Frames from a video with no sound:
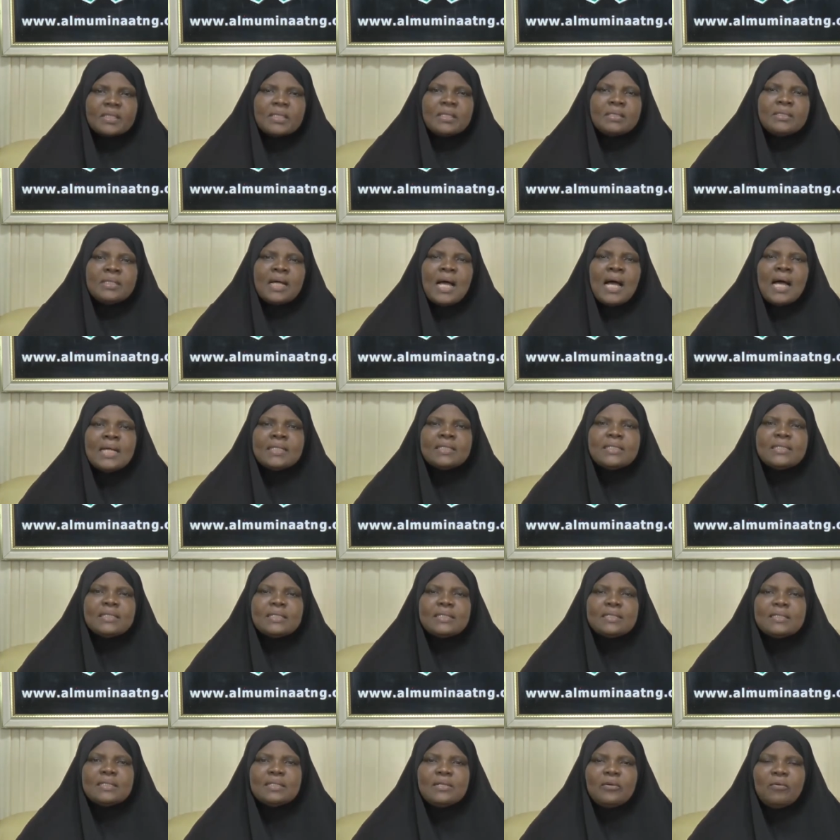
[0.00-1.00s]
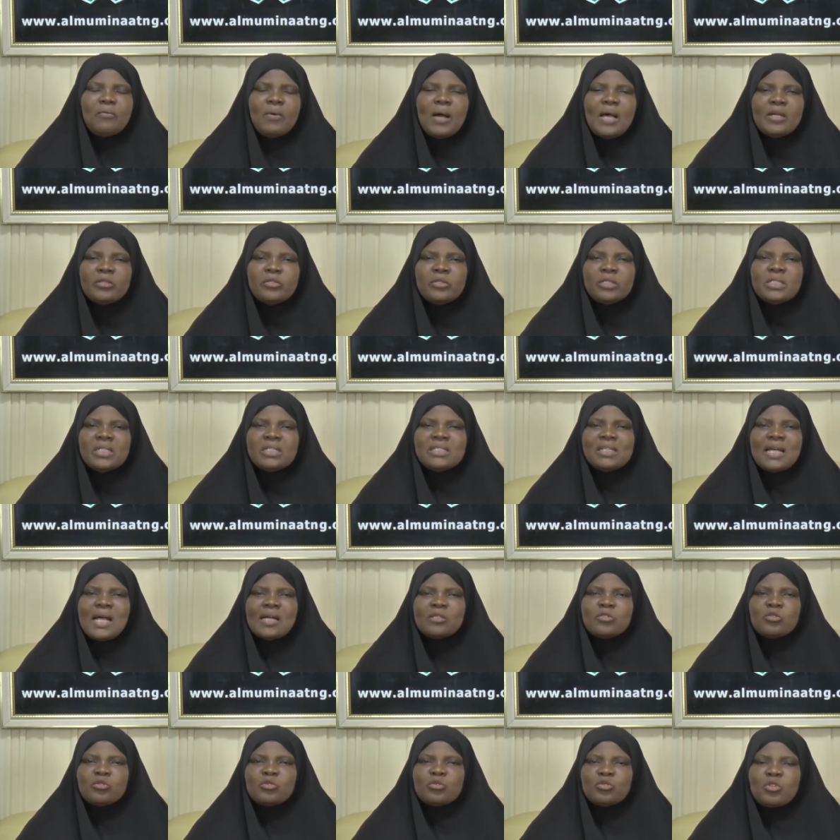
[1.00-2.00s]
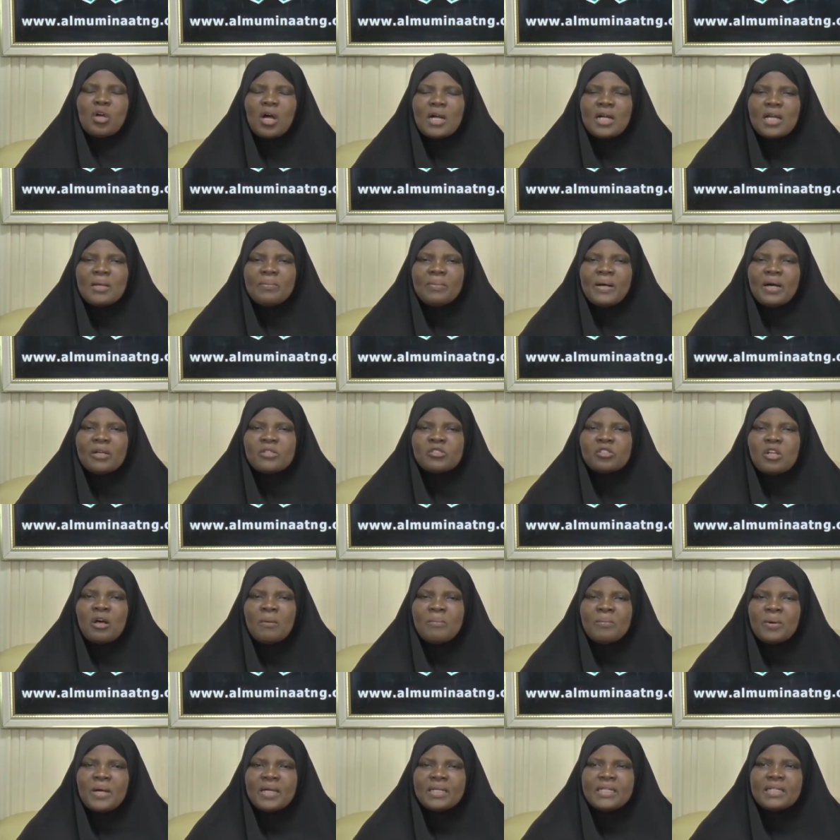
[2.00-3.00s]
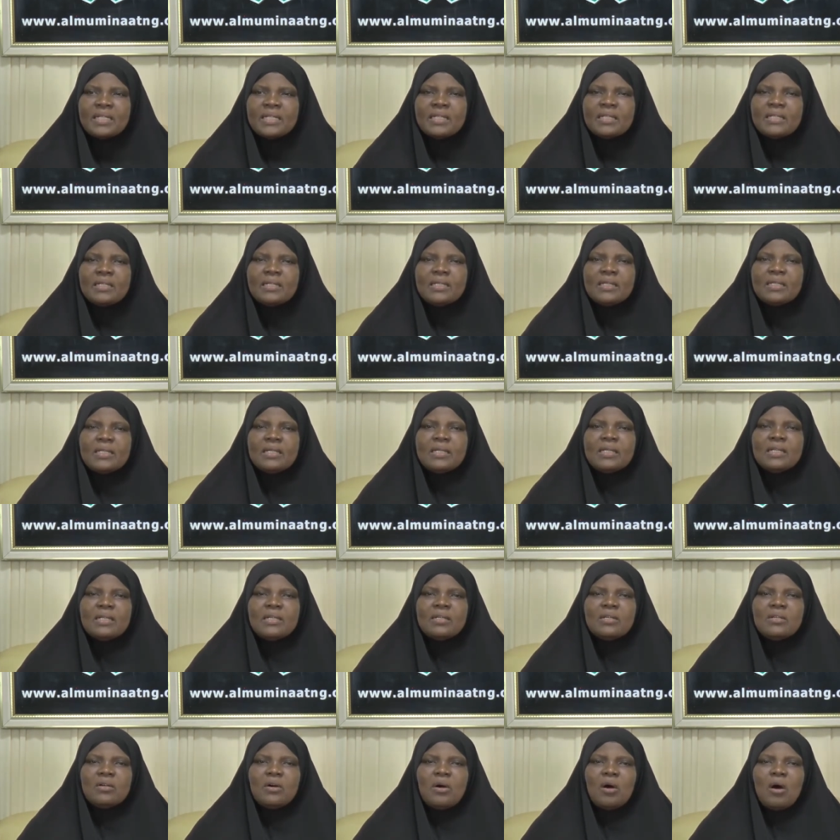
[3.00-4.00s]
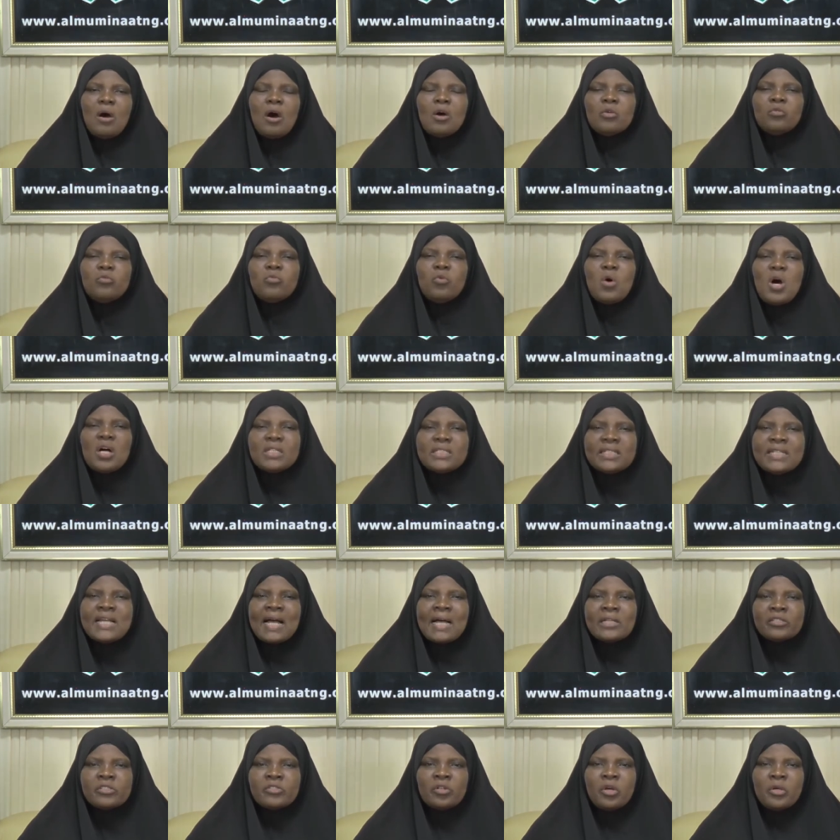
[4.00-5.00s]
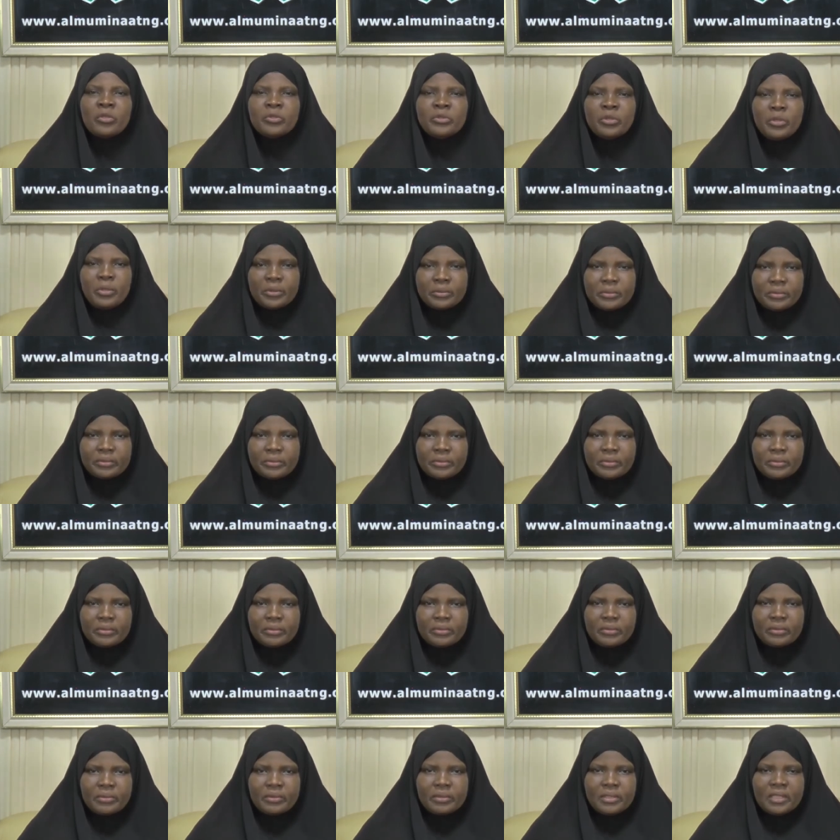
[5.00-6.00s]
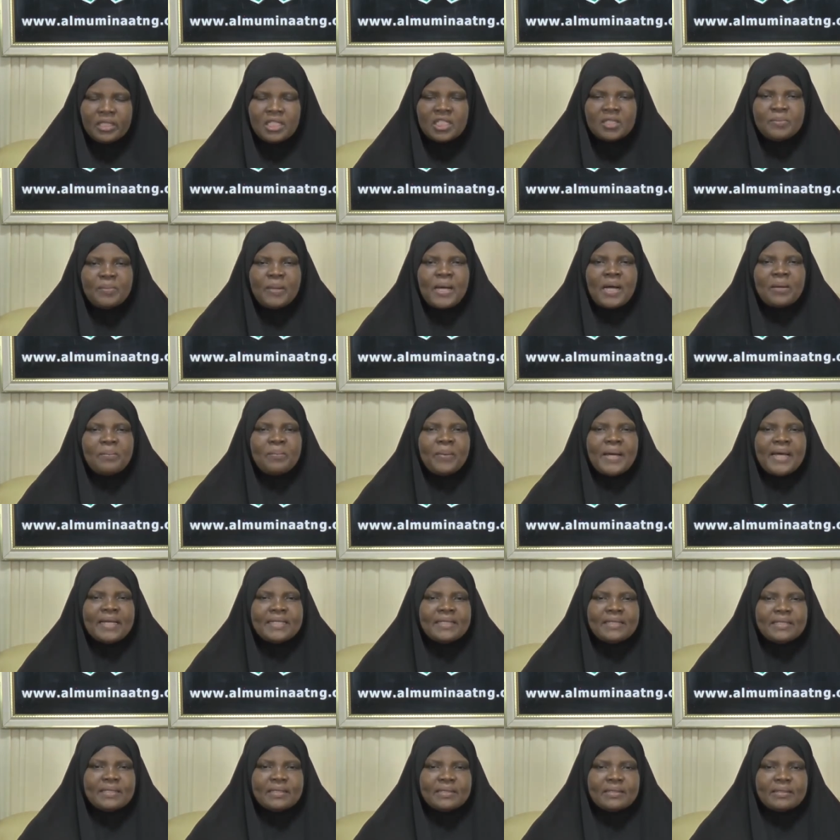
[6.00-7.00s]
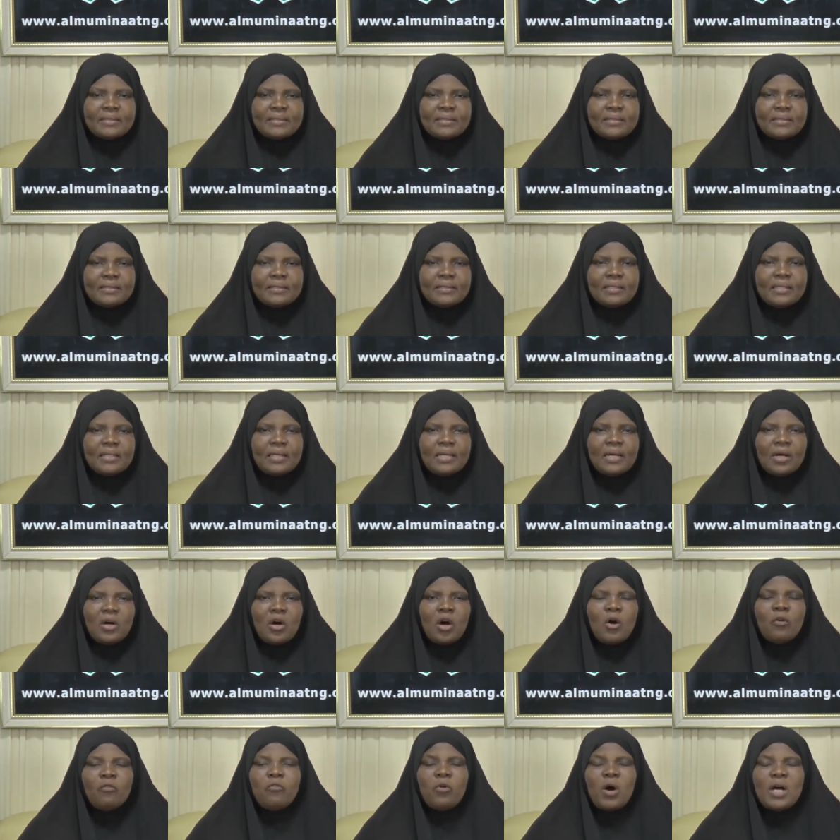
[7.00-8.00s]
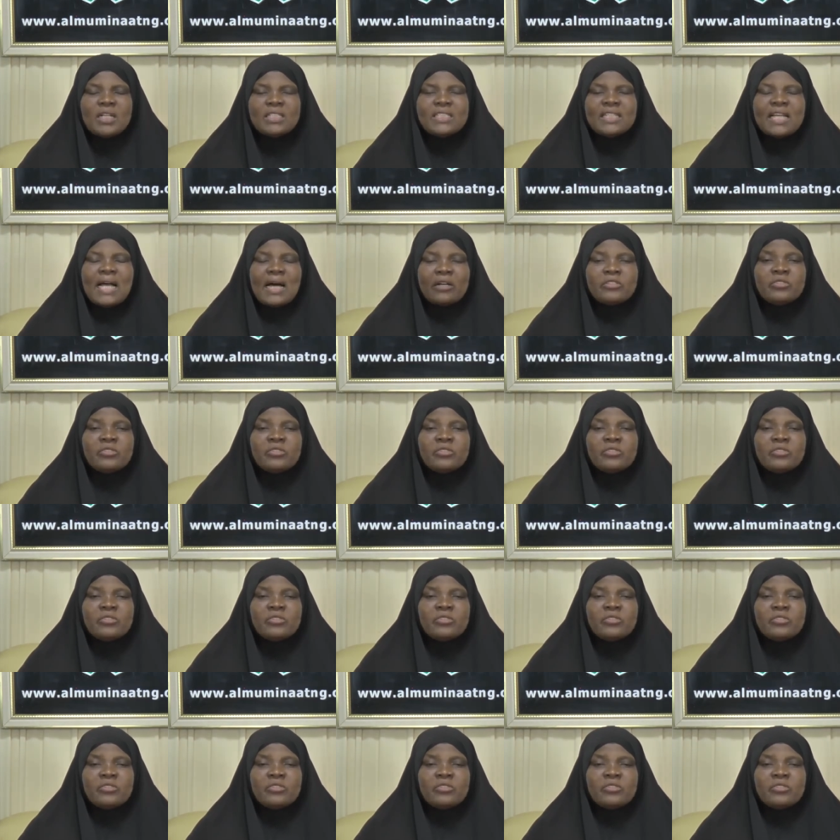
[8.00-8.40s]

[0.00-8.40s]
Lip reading: That when you decide to talk about somebody on what he has not done, is backbiting. Or what he